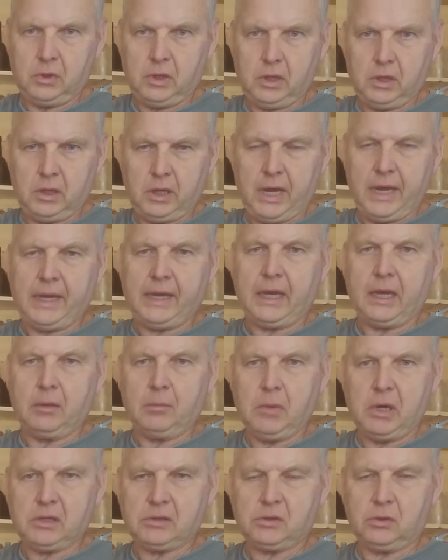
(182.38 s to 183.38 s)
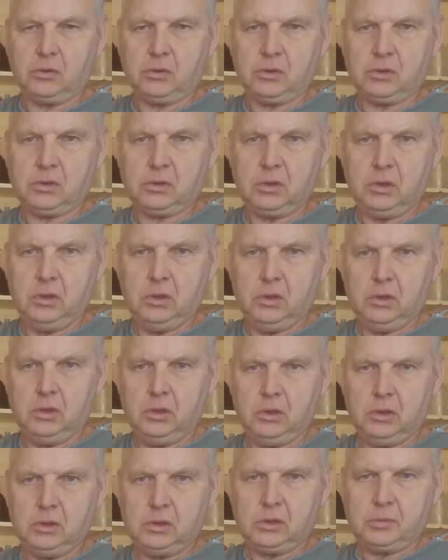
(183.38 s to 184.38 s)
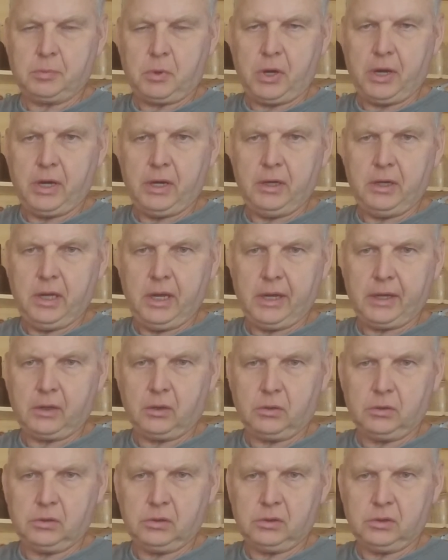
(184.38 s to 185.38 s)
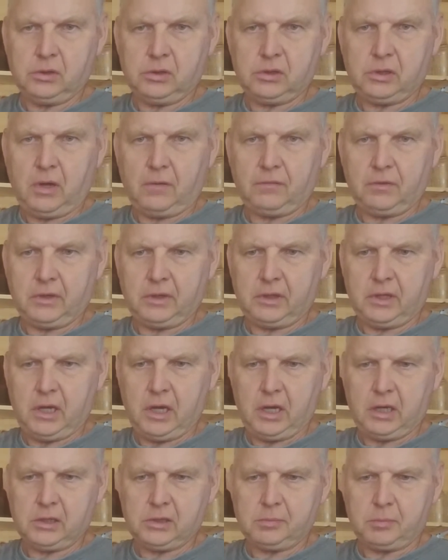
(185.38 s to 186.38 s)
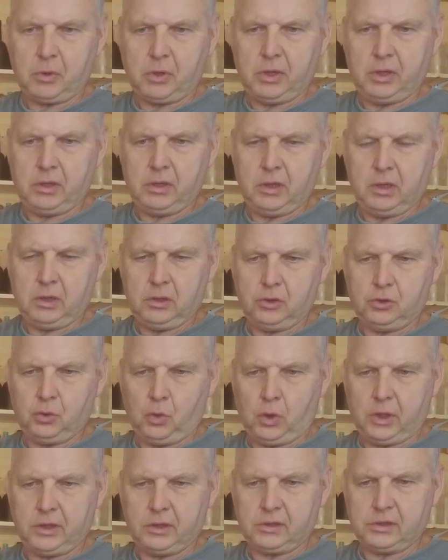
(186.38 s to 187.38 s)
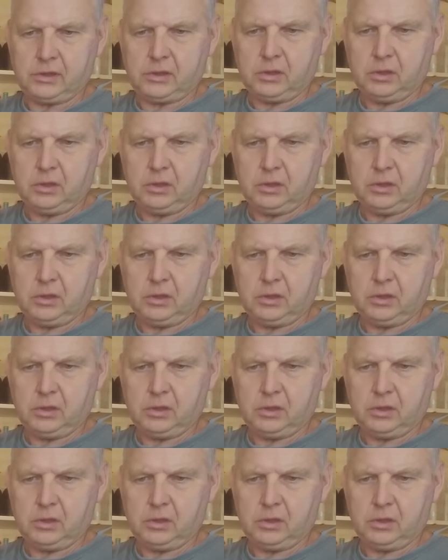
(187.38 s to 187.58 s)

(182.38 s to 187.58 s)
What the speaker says: aching muscles, sprained ankles and stuff like that, sprained joints.